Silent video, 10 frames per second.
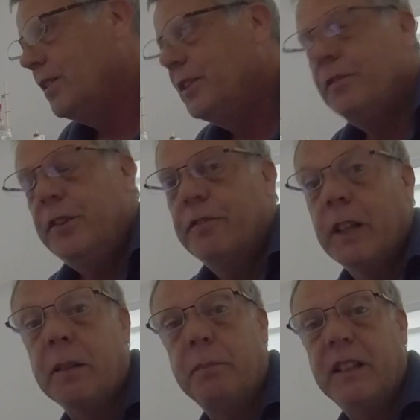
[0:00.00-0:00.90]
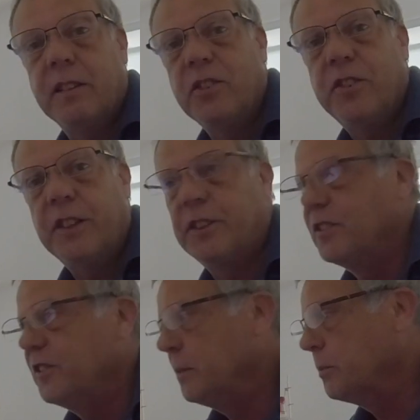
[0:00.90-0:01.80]
You've got to make
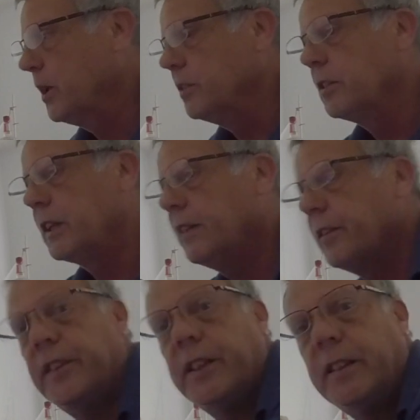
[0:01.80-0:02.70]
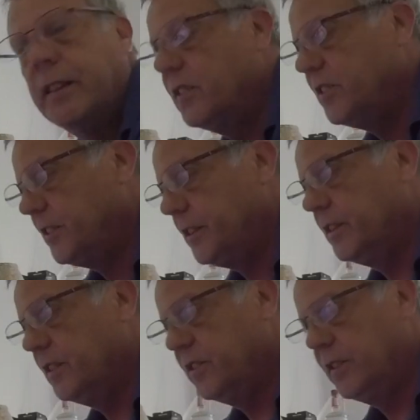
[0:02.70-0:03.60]
concessions somewhere. Look how thin this thing
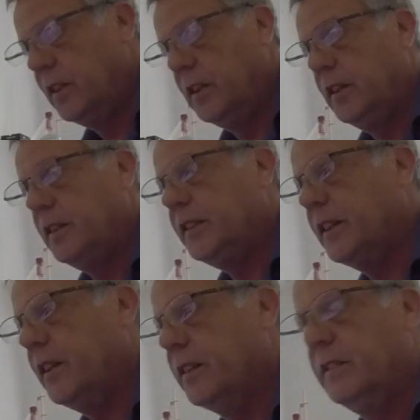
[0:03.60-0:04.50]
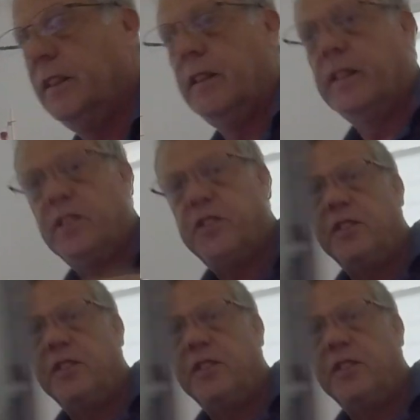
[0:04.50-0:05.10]
is. This